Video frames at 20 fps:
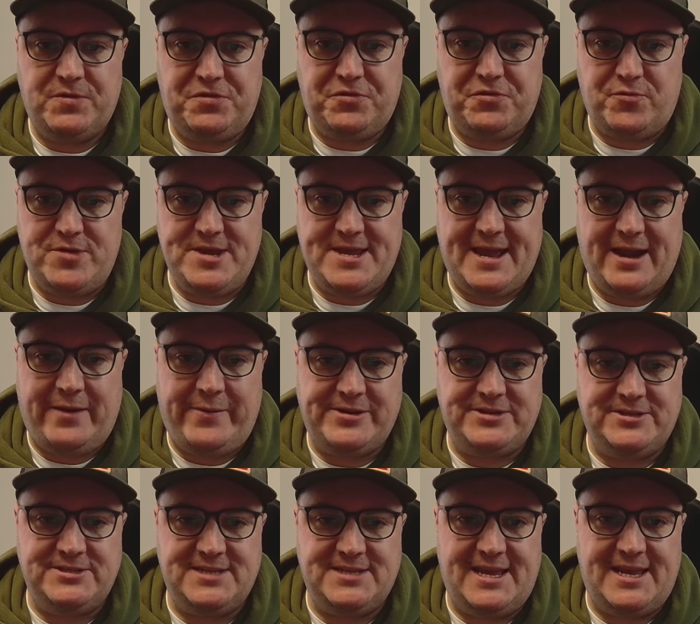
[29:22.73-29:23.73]
3
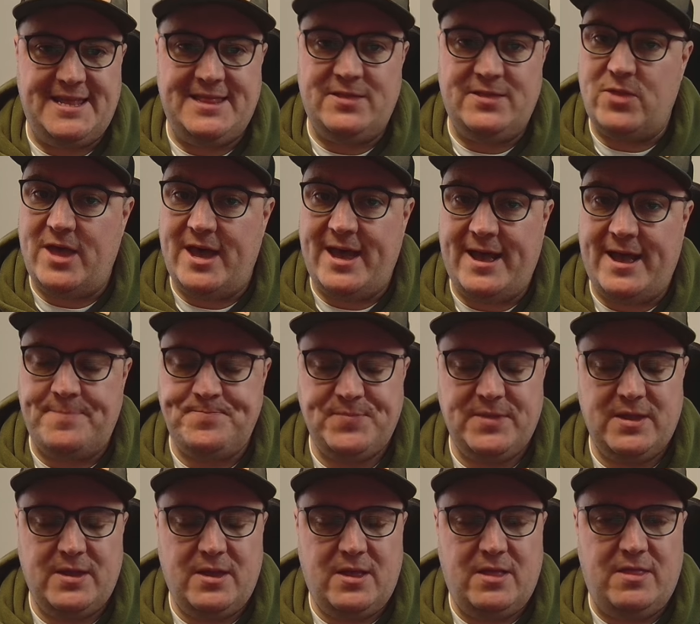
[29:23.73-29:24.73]
characters in there
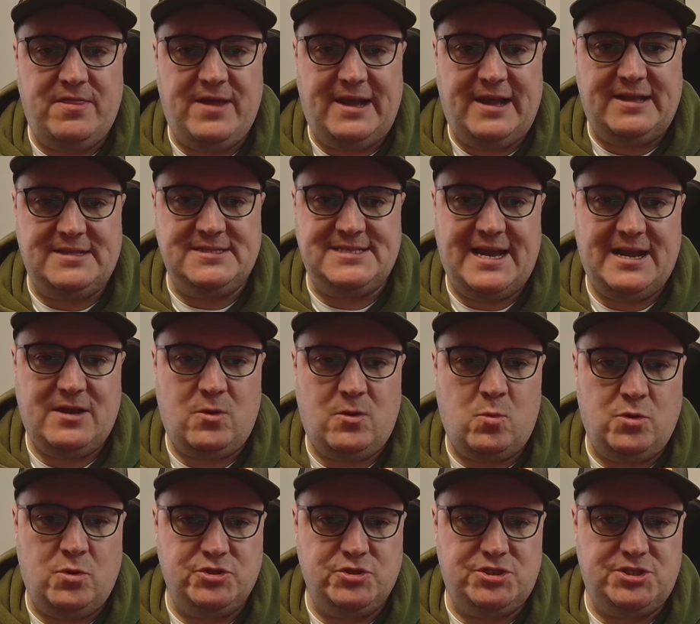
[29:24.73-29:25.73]
that
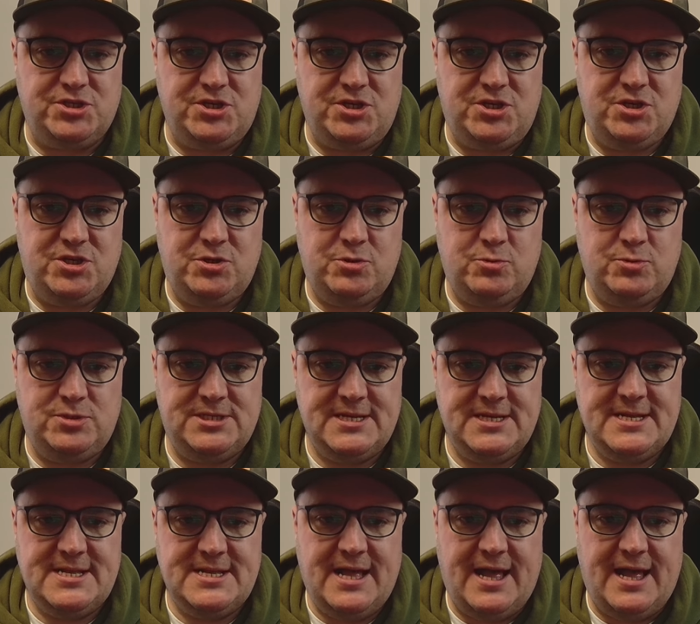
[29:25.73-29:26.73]
Zac wants to use.
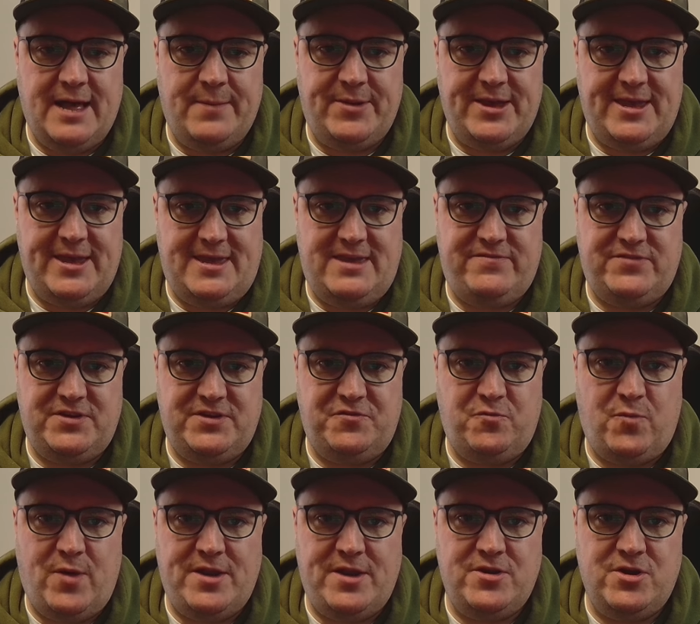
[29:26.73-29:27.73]
But even
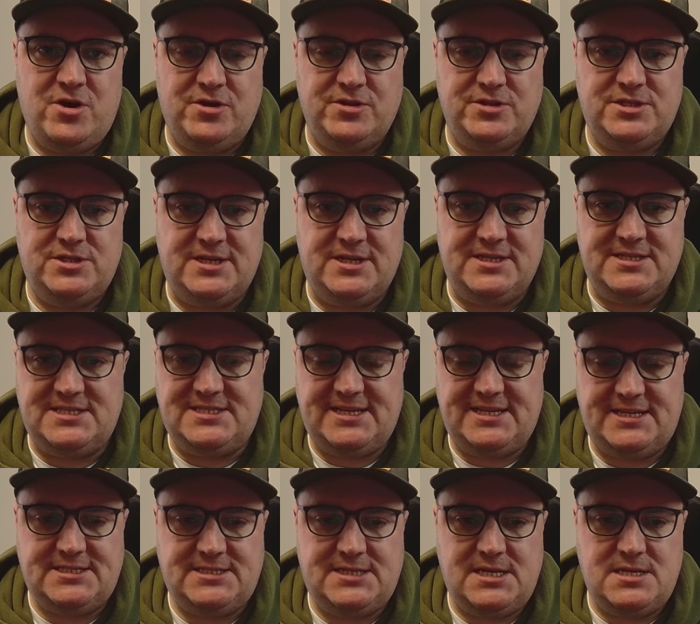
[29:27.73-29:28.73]
if we're not at
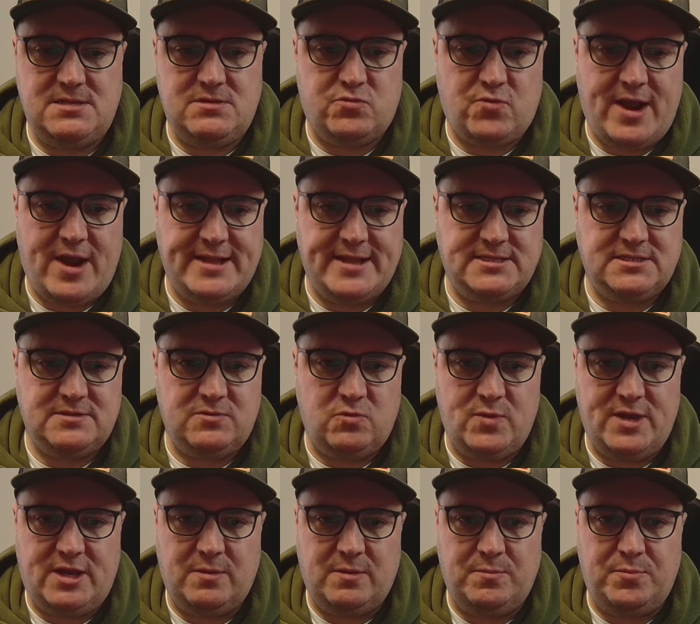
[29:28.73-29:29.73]
16 threat,
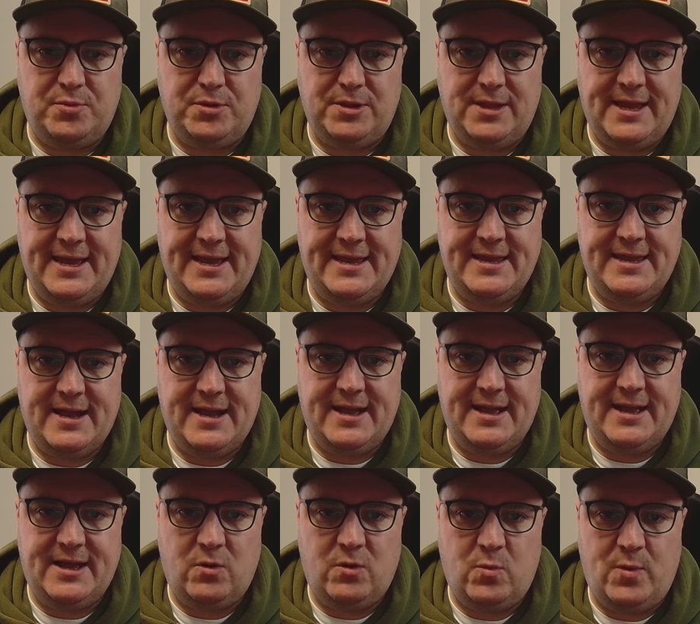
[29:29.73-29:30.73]
we can play
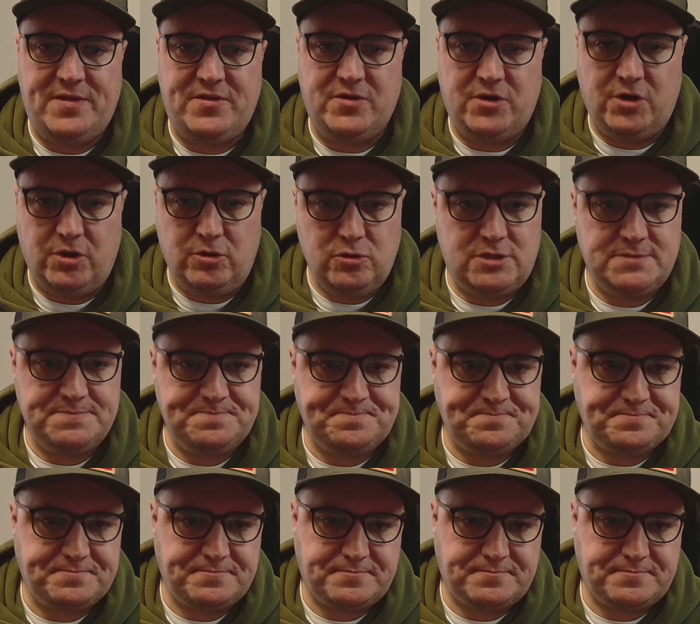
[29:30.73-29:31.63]
with Hulk,